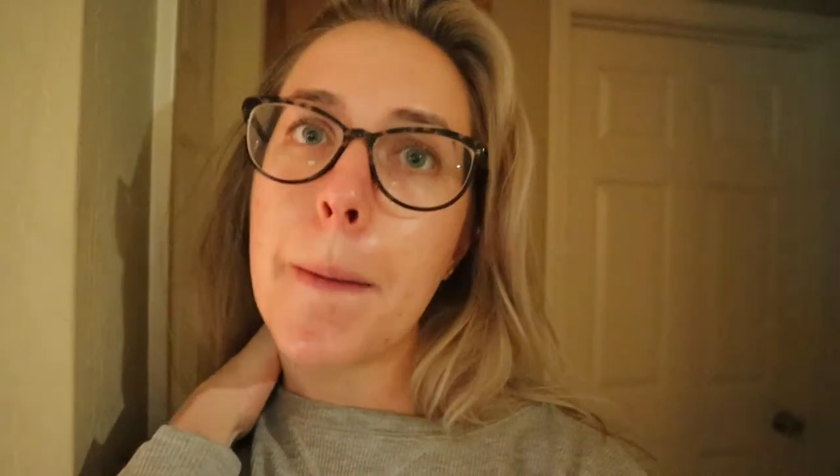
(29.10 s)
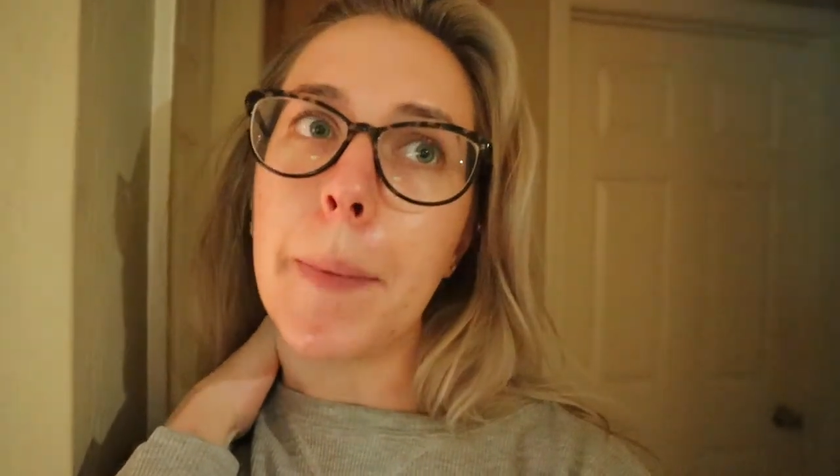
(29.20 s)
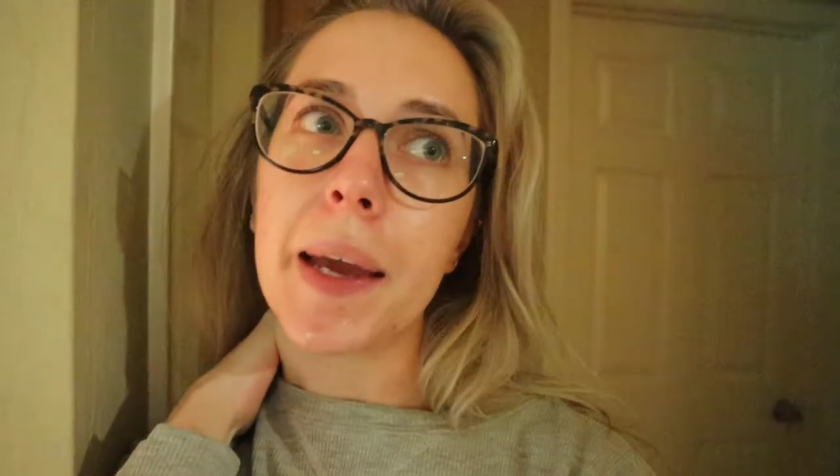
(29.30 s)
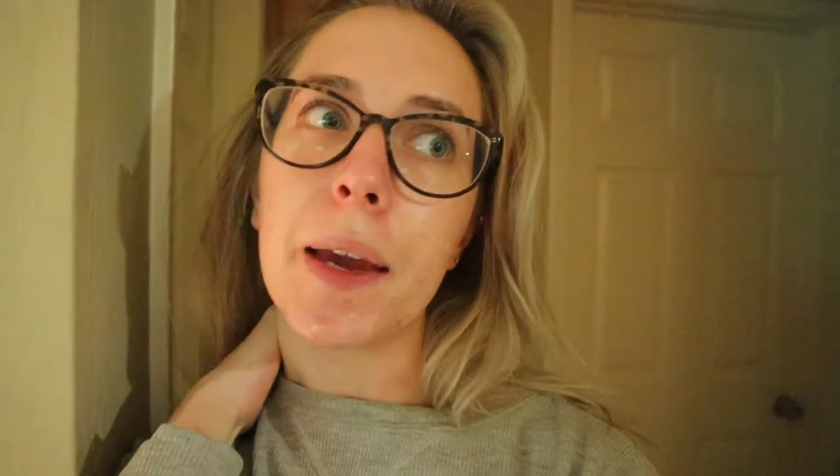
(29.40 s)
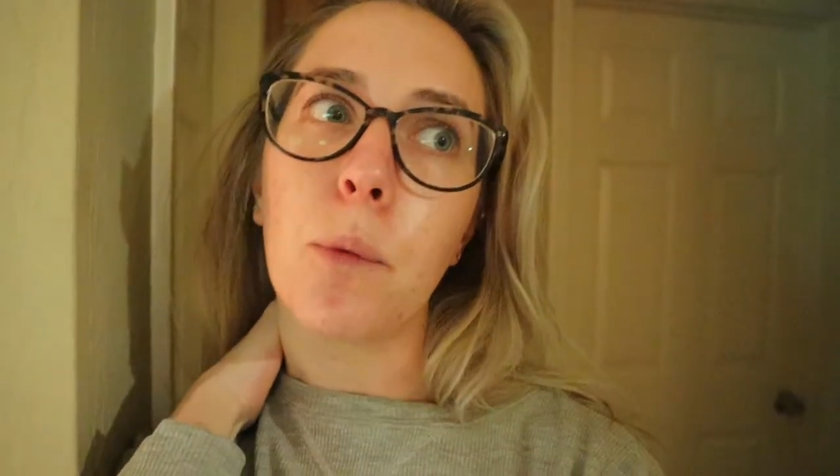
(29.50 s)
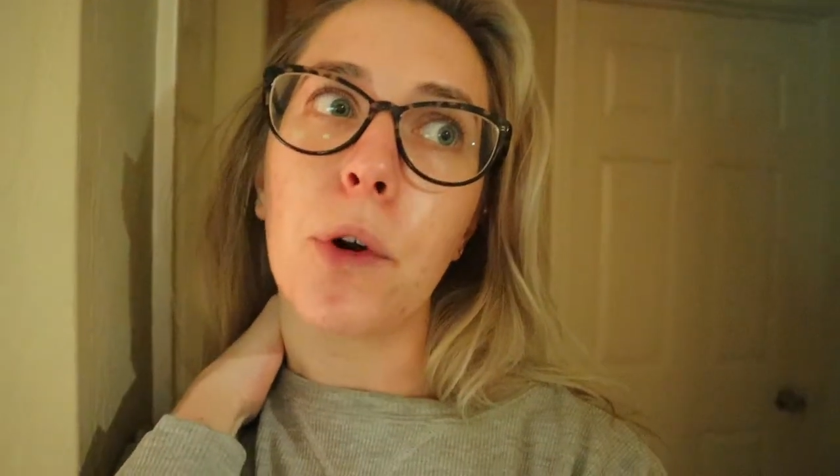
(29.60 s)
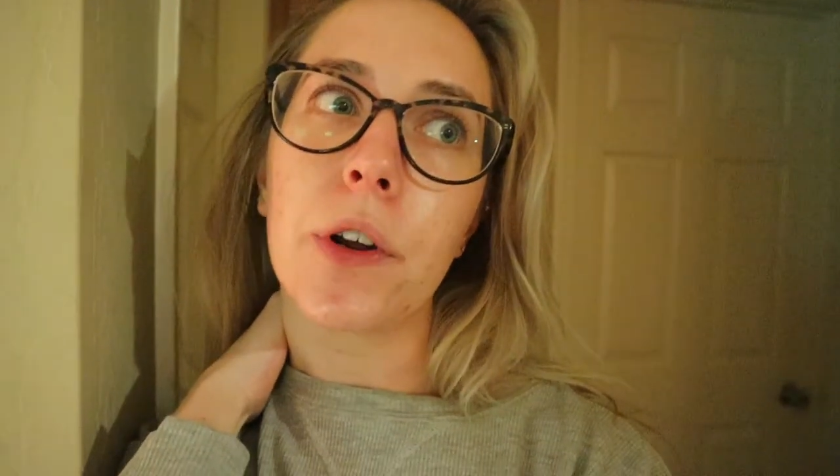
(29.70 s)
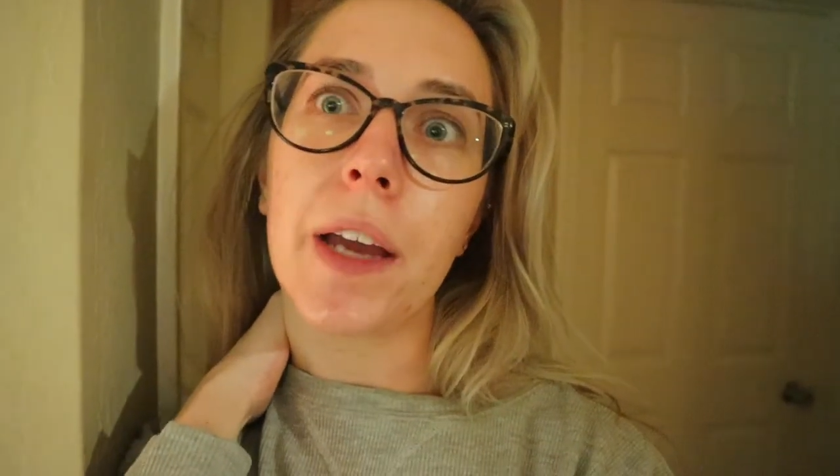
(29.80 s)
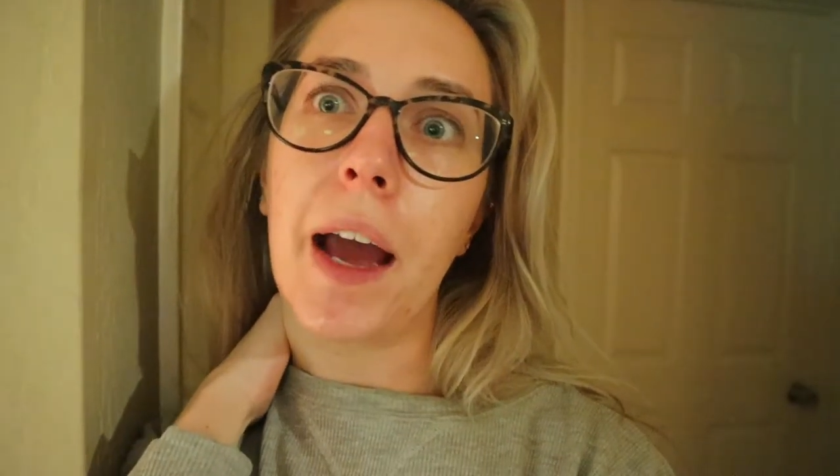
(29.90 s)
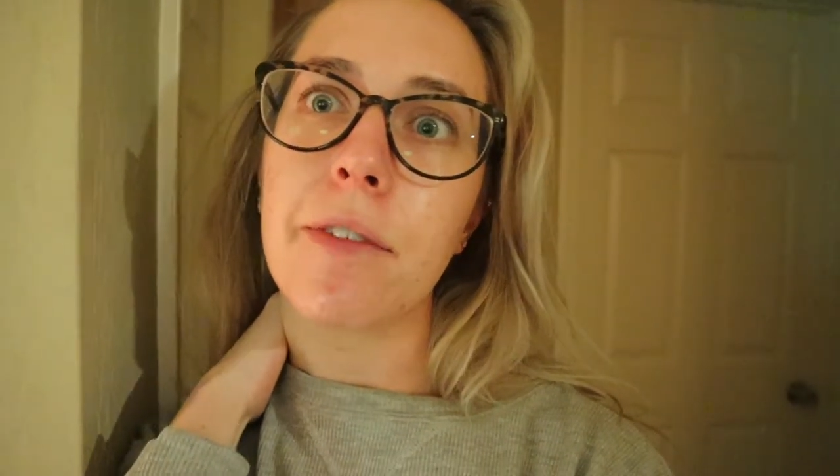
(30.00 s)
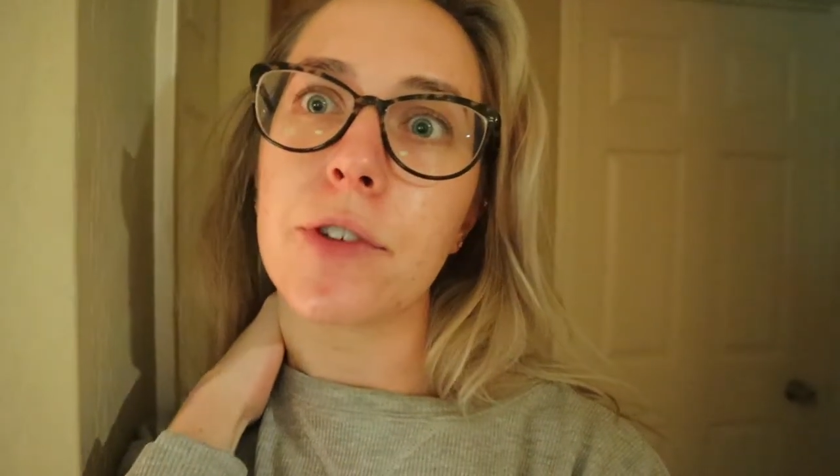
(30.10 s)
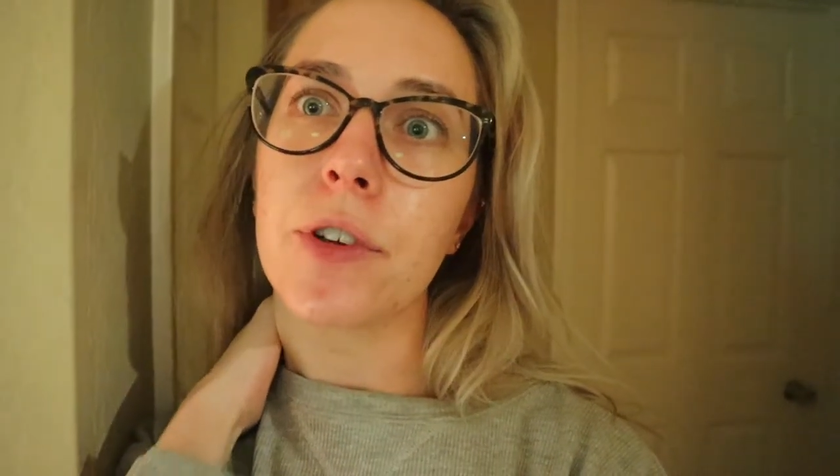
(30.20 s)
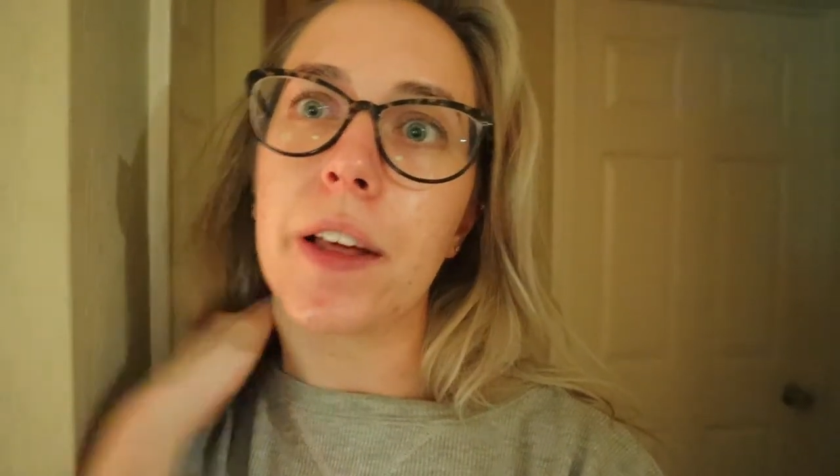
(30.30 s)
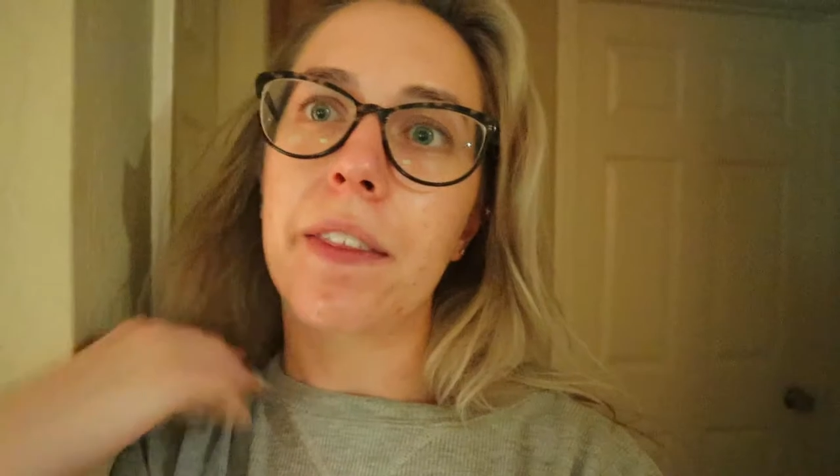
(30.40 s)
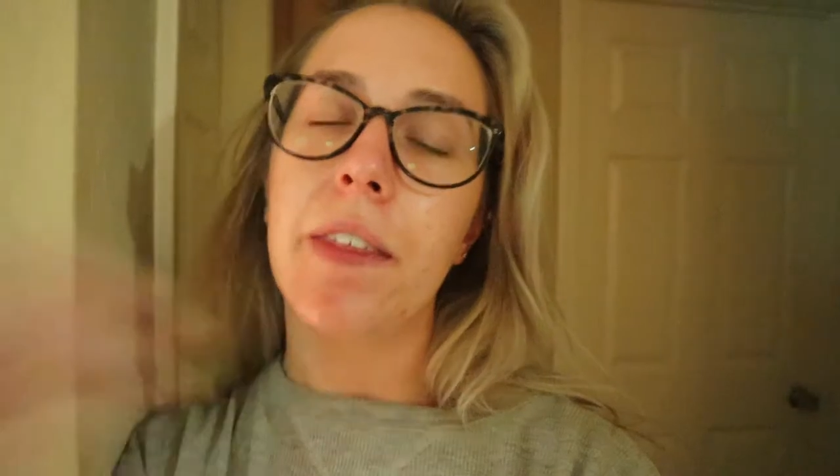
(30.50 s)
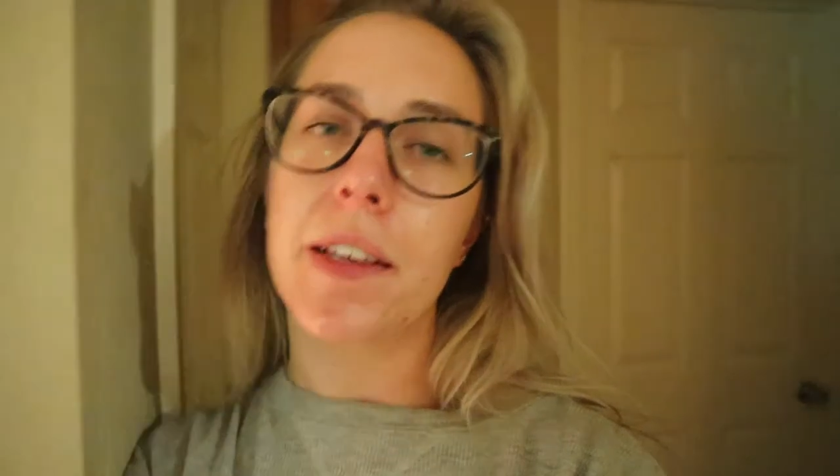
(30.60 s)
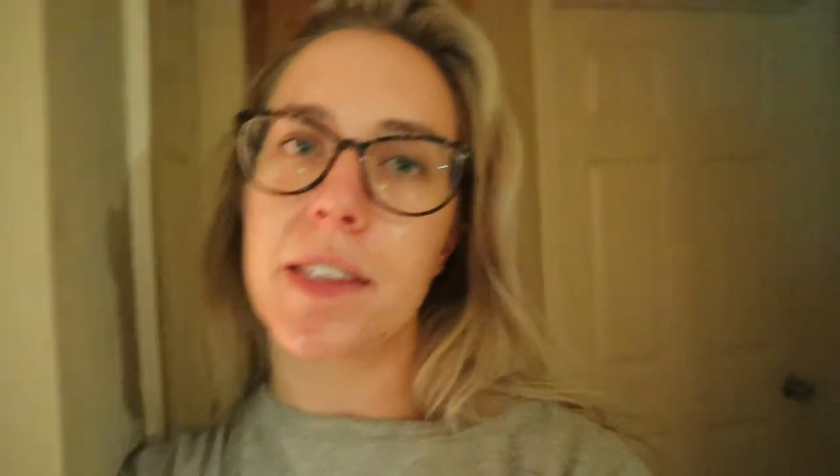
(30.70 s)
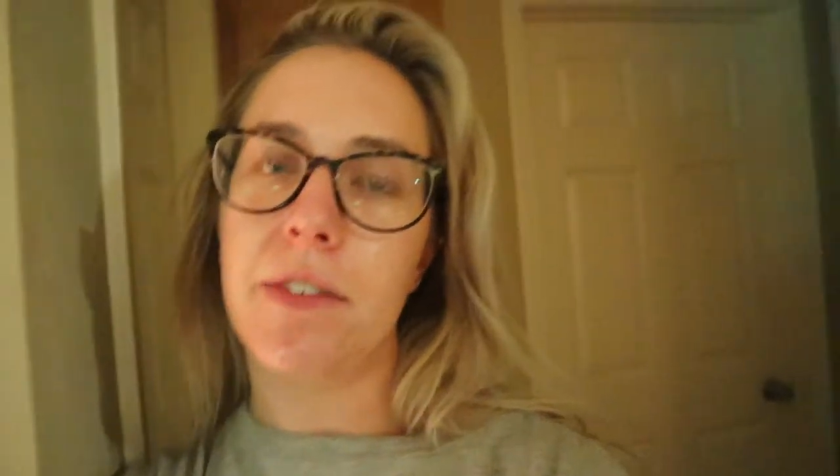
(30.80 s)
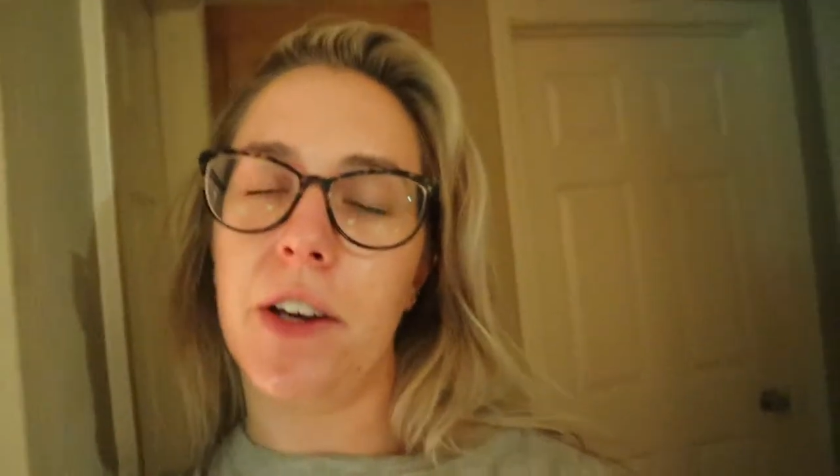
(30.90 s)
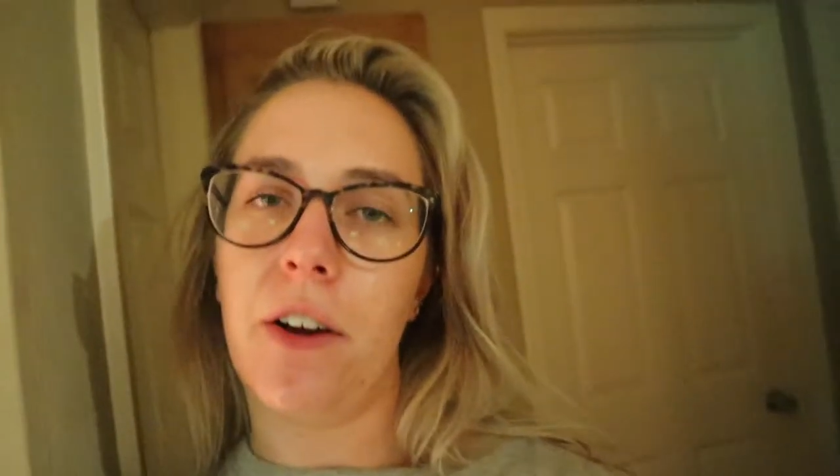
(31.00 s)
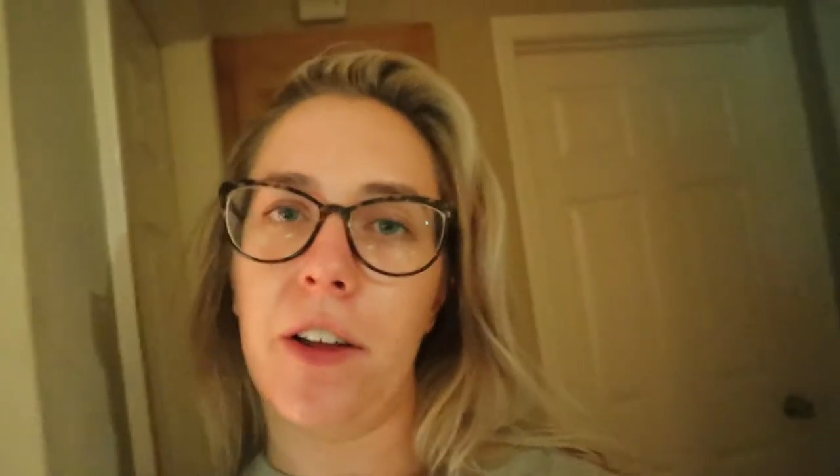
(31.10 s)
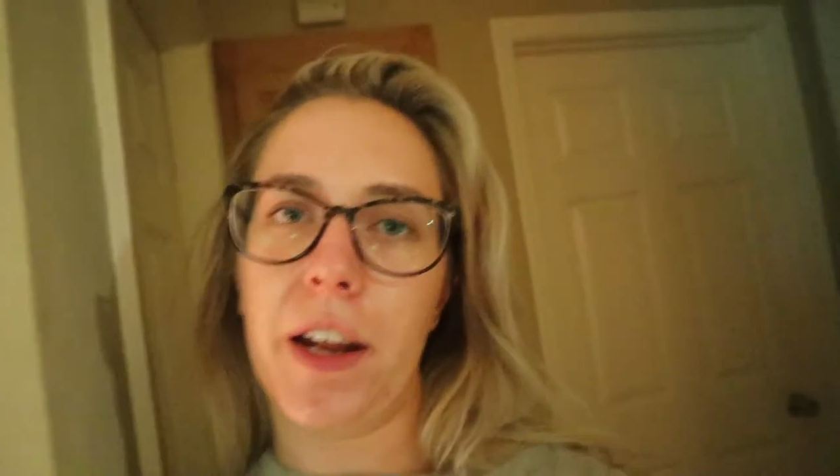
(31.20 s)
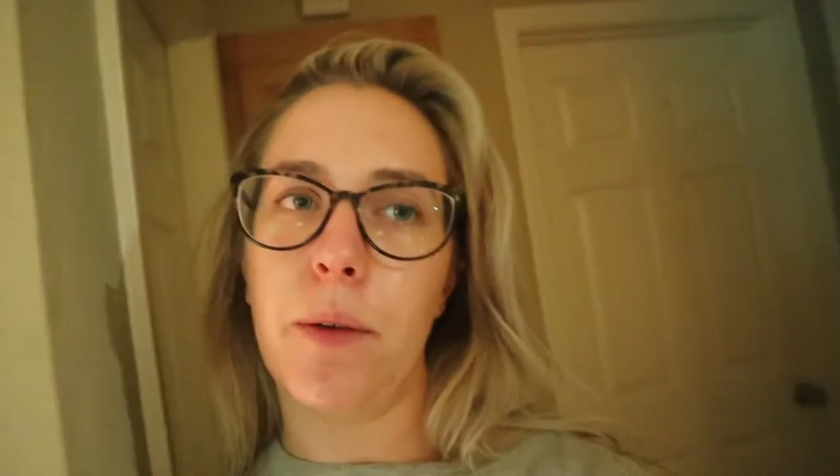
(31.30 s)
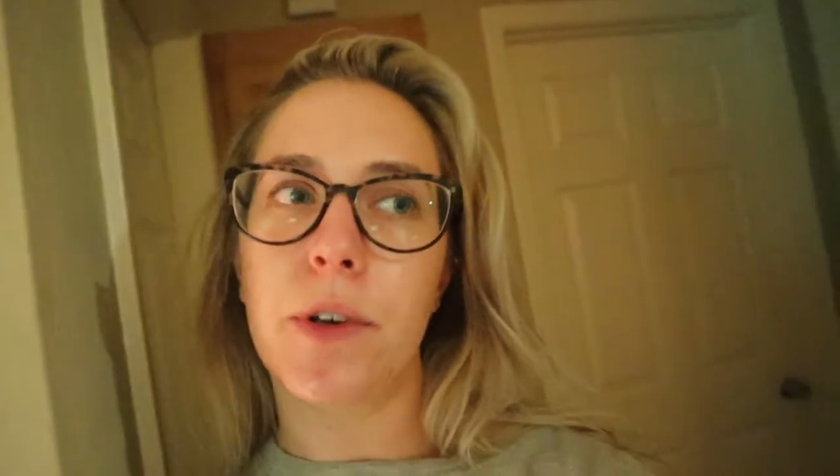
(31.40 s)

back at work after like the Thanksgiving holiday,